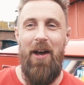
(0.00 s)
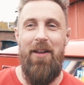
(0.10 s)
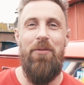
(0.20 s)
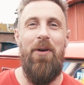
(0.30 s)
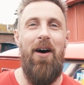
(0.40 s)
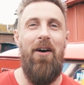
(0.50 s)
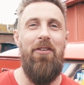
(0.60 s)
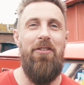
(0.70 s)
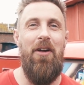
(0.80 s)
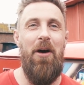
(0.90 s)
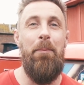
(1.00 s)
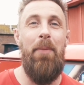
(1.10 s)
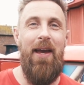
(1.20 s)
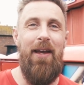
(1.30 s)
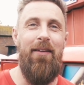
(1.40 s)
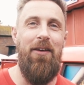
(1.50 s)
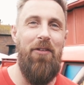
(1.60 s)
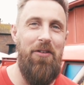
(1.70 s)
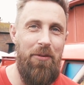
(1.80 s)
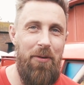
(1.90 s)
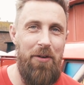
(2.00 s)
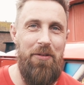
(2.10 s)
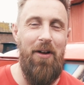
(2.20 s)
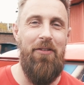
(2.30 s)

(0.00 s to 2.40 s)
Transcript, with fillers: And we asked um, Pete, the original owner,